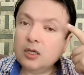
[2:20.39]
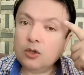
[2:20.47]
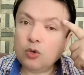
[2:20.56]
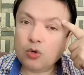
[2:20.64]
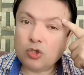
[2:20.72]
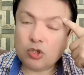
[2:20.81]

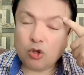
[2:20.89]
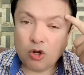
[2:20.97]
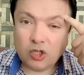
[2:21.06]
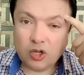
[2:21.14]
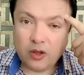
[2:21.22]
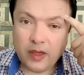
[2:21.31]
Those
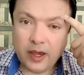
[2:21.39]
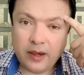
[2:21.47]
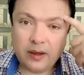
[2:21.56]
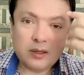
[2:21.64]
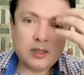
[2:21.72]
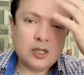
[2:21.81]
thoughts are
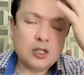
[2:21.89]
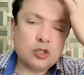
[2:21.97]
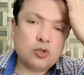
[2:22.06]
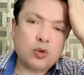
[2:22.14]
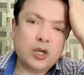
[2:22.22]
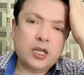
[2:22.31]
there,
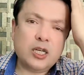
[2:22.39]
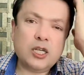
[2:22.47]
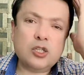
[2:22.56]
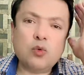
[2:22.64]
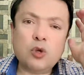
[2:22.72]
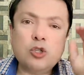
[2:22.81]
so it
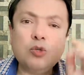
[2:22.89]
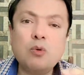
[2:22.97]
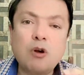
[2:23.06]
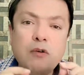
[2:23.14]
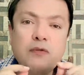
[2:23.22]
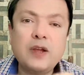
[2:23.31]
is going to
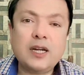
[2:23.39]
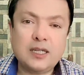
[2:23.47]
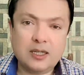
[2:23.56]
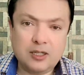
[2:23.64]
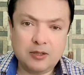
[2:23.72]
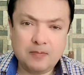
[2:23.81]
affect
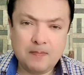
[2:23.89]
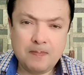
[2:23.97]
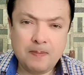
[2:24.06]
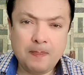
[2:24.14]
us.